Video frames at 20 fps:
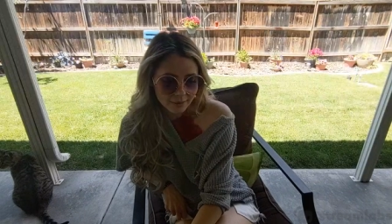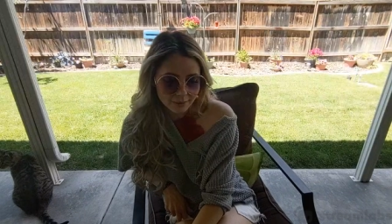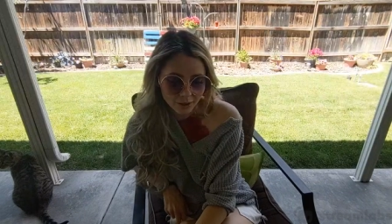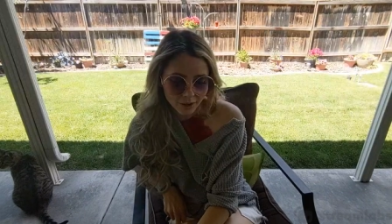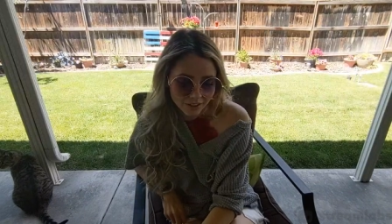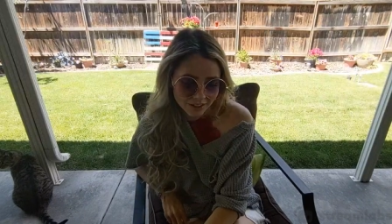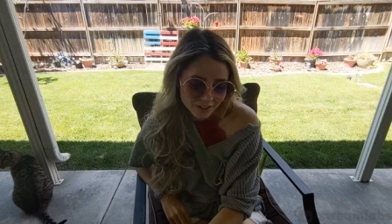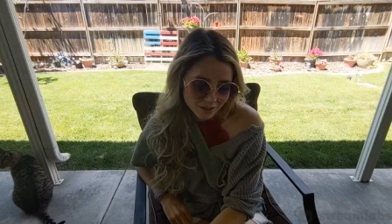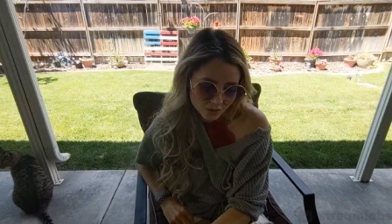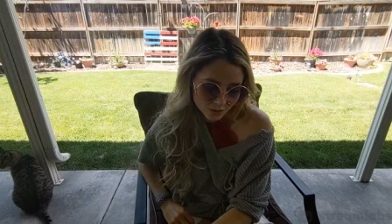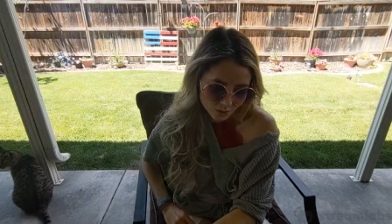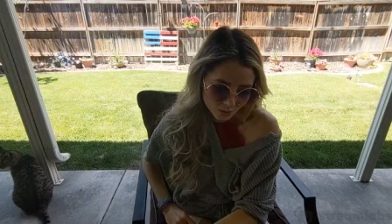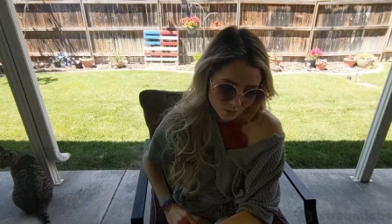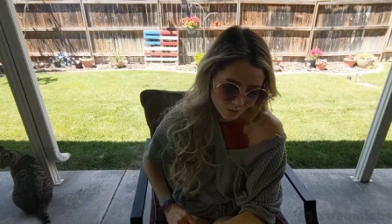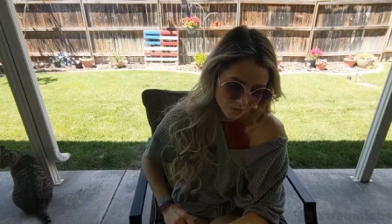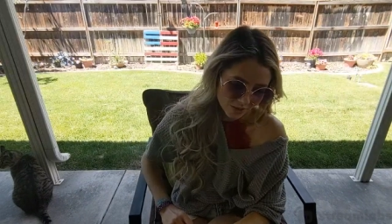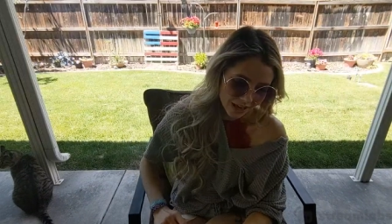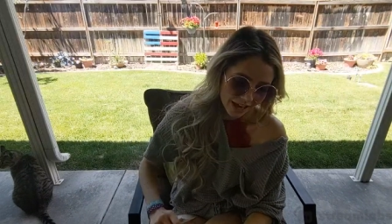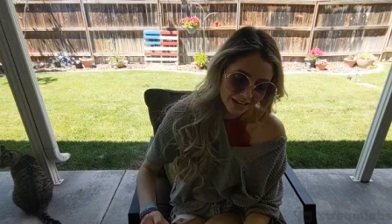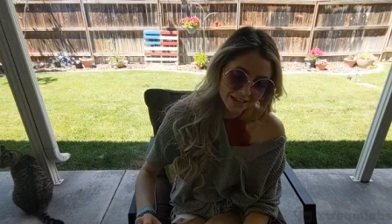I'm not in
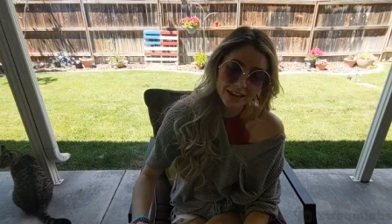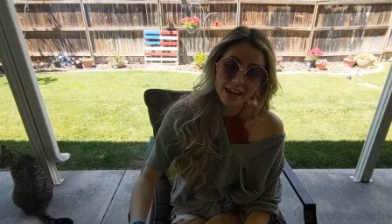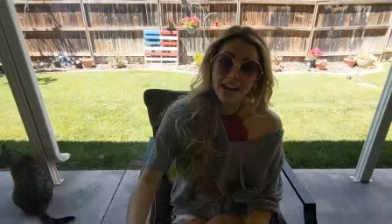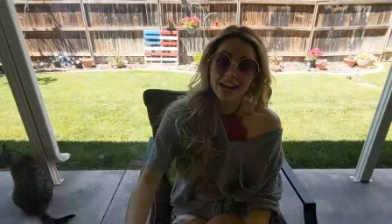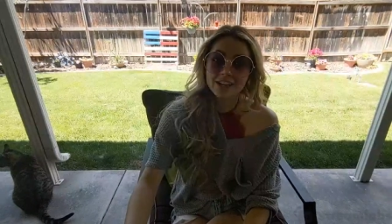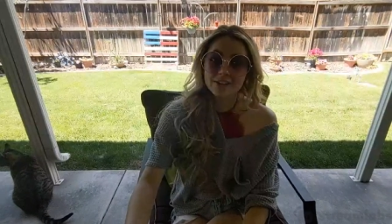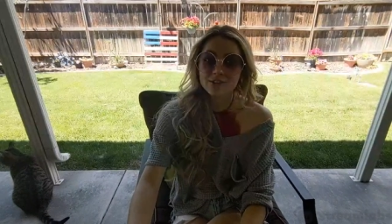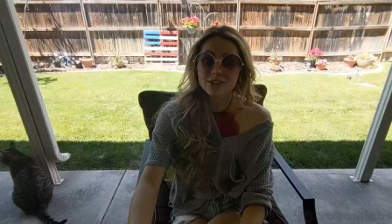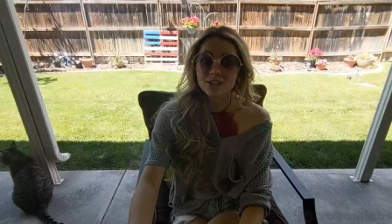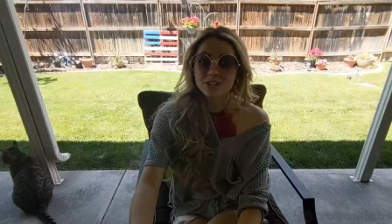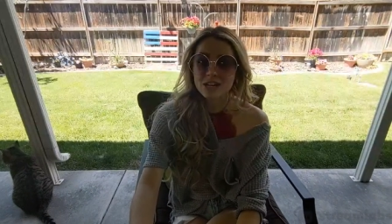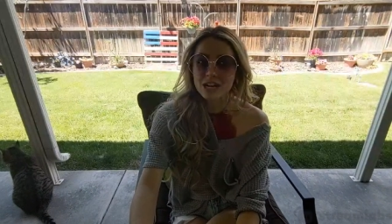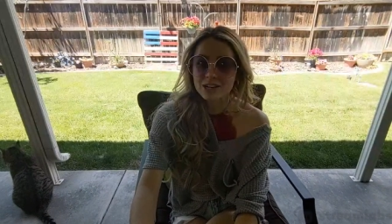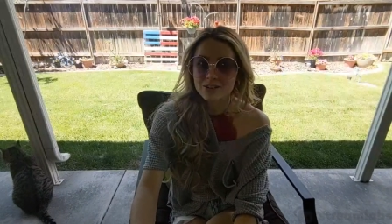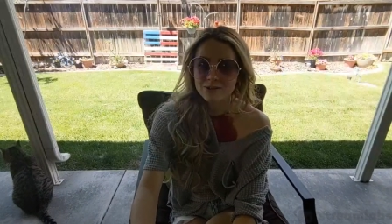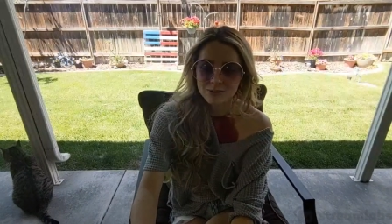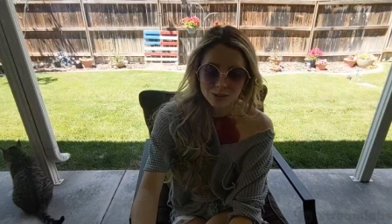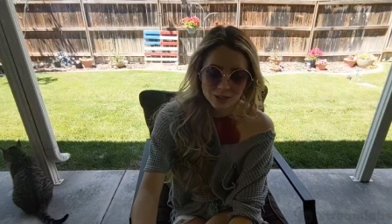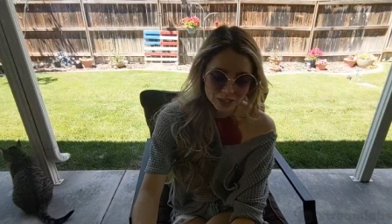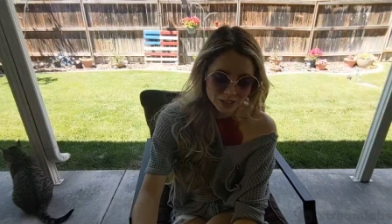school. I, I wish
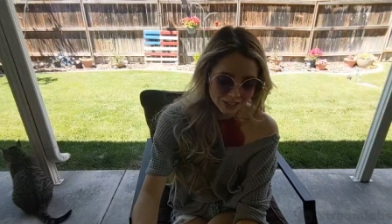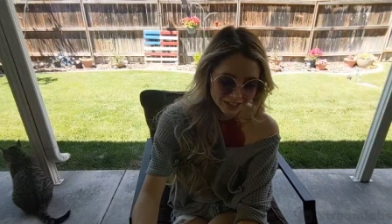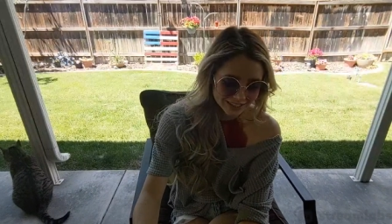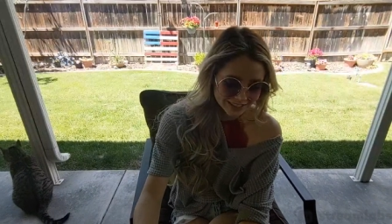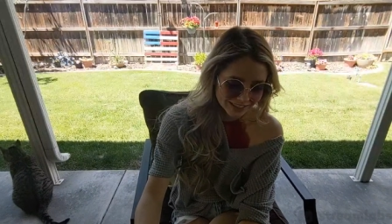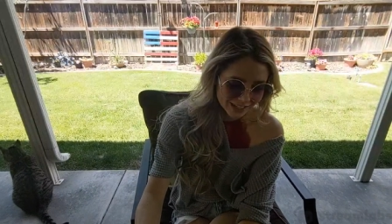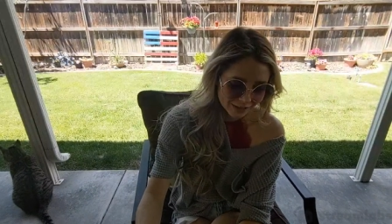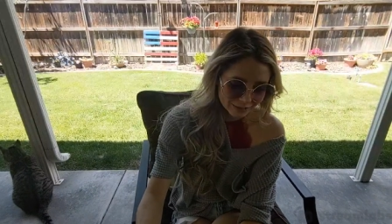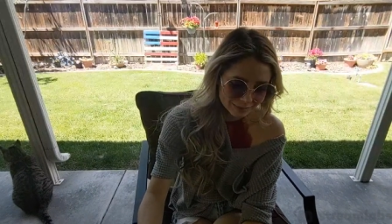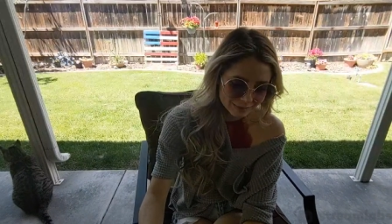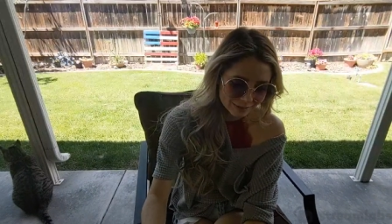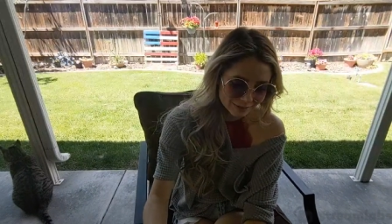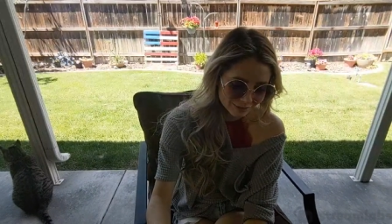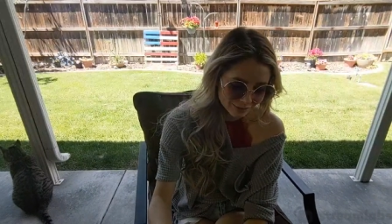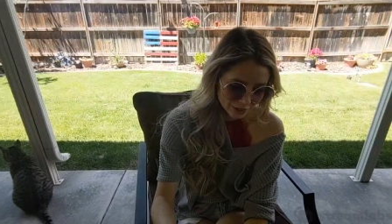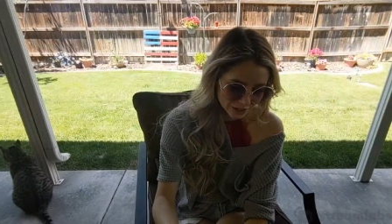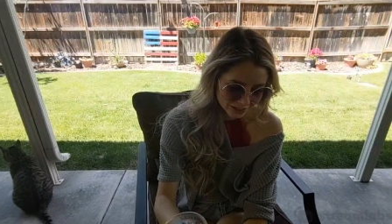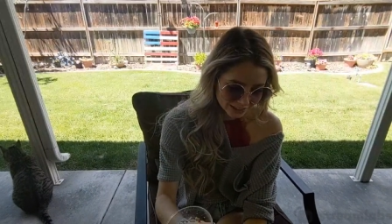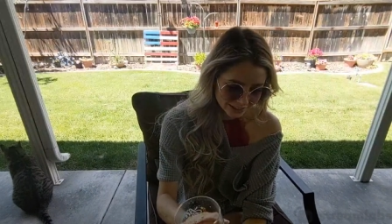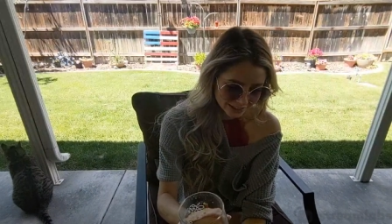I were. That would be
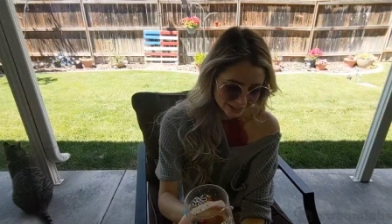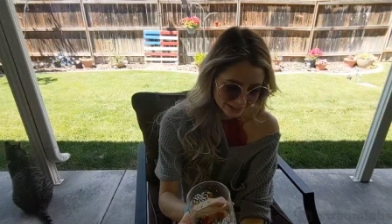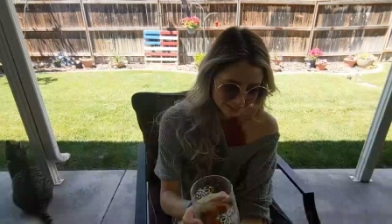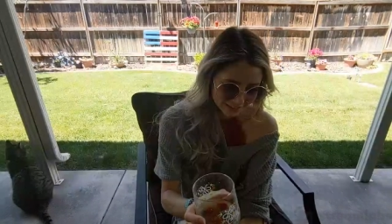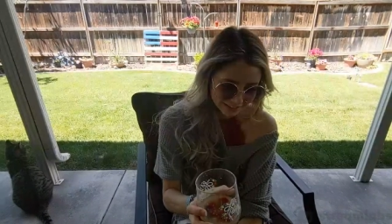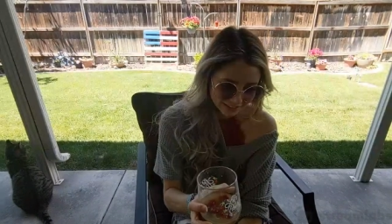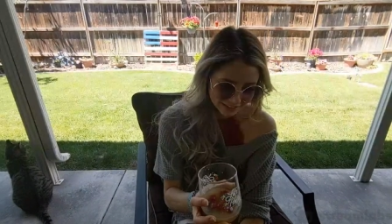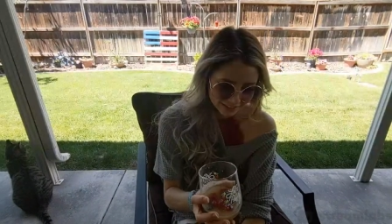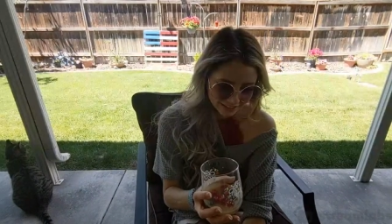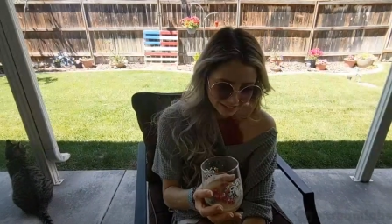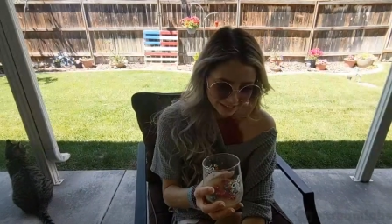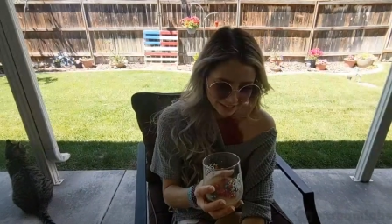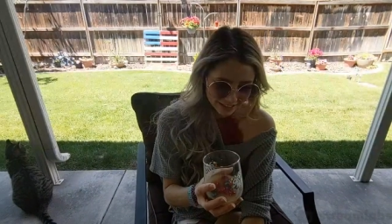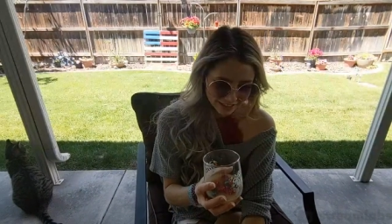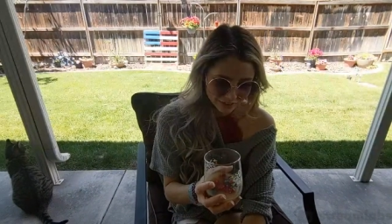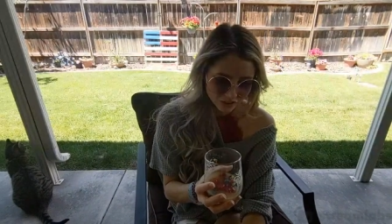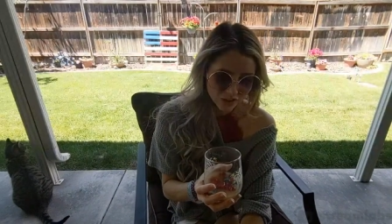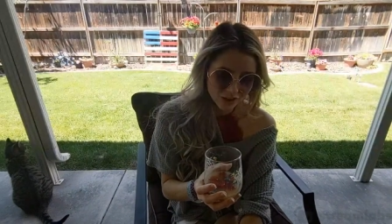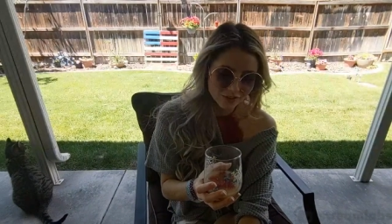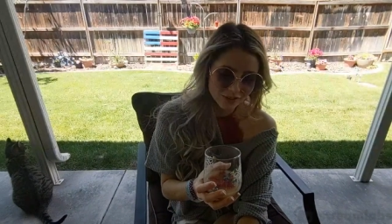fun.
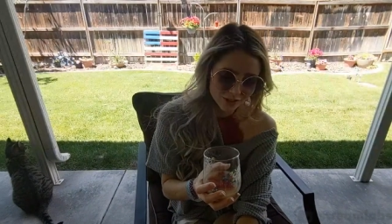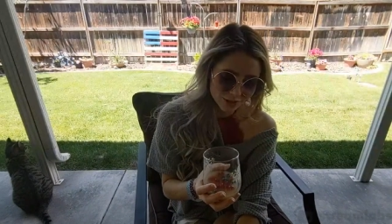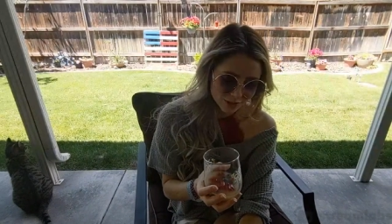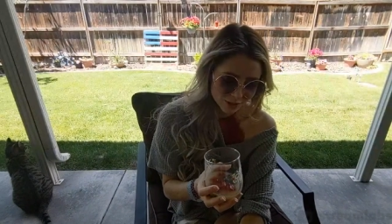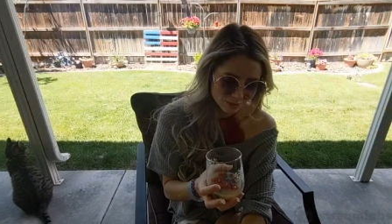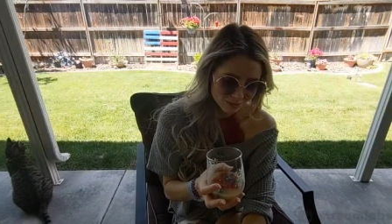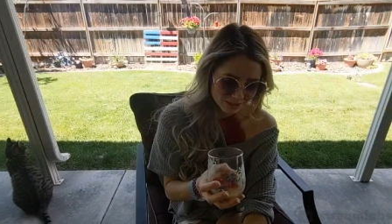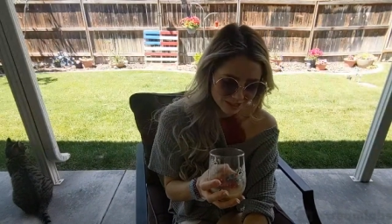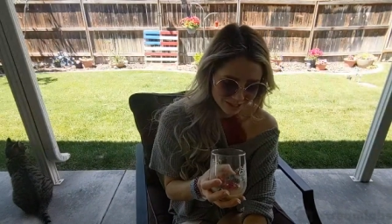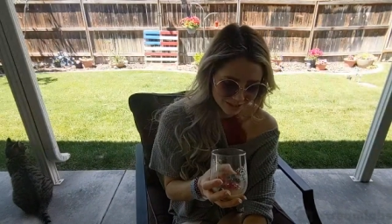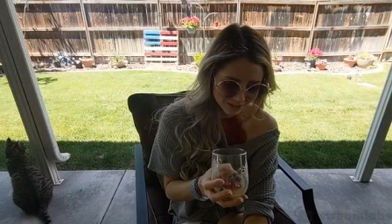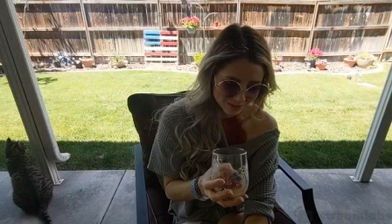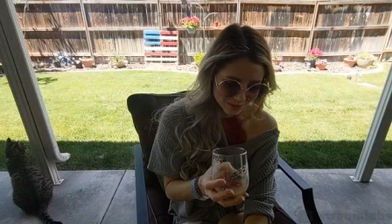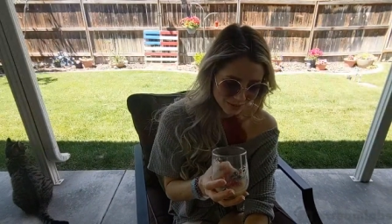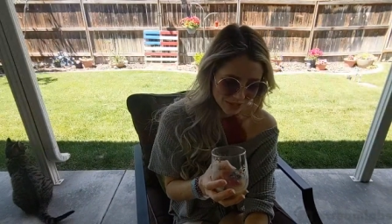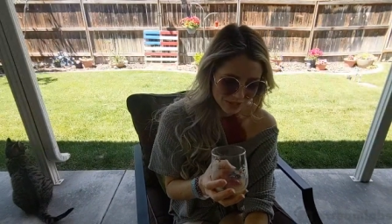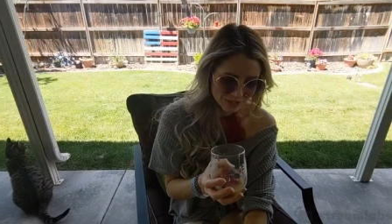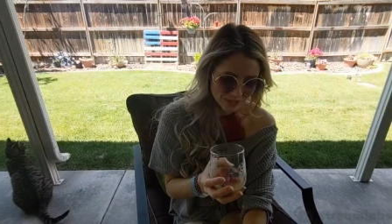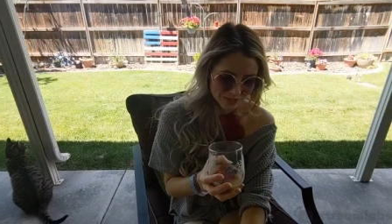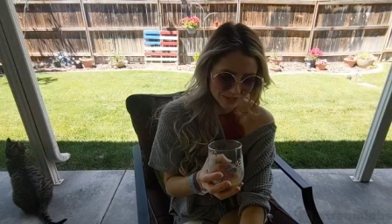I'd love to still be in
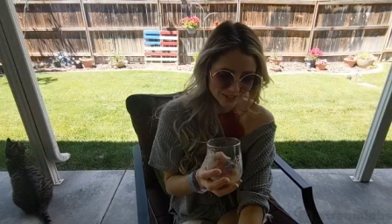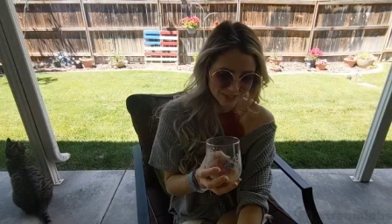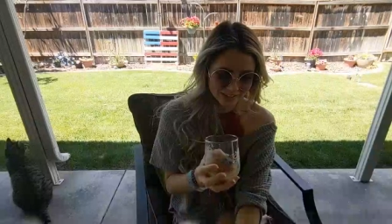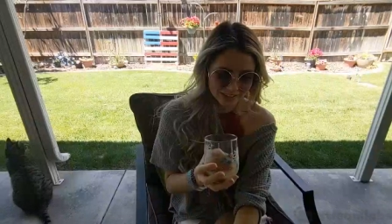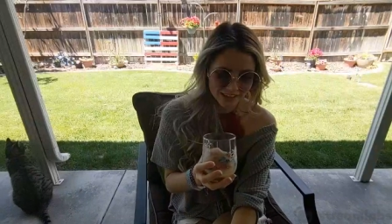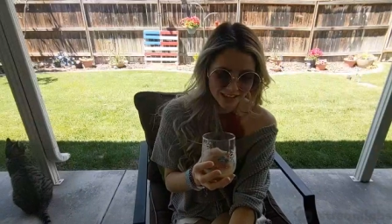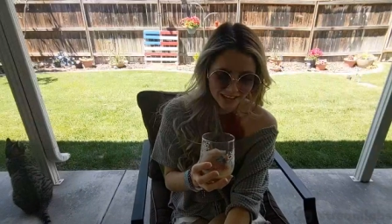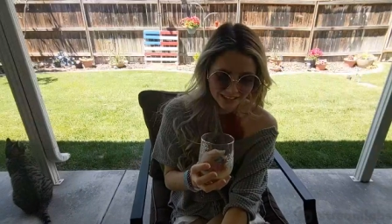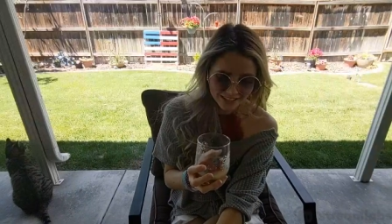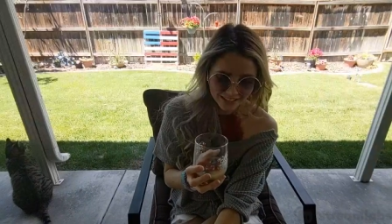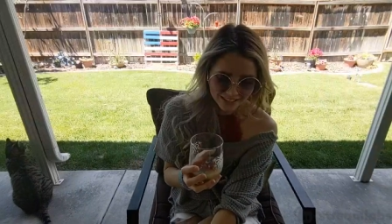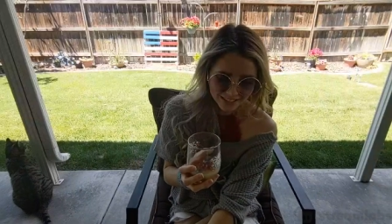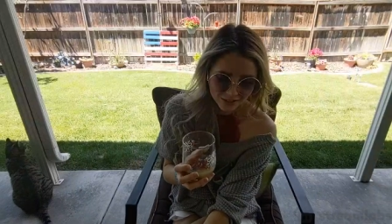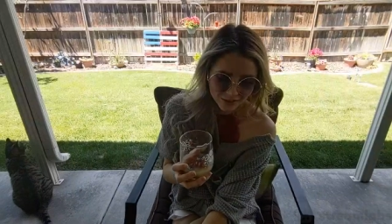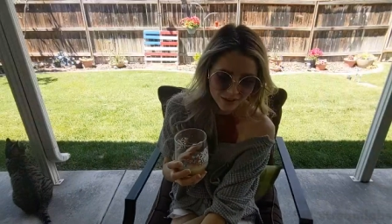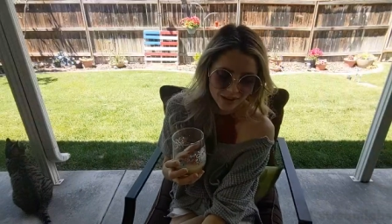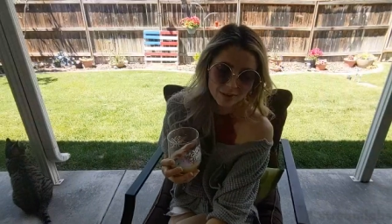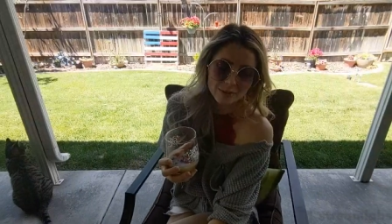school. It's the sunglasses.